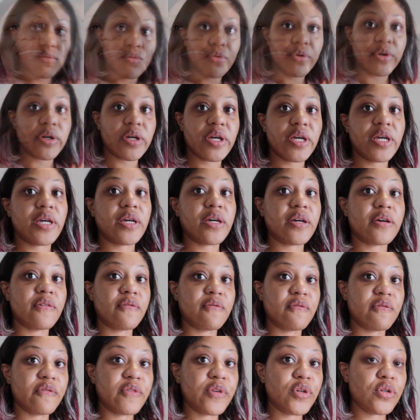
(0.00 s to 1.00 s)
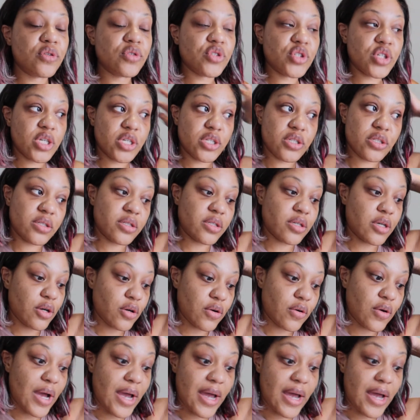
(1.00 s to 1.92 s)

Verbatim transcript: work in confusion so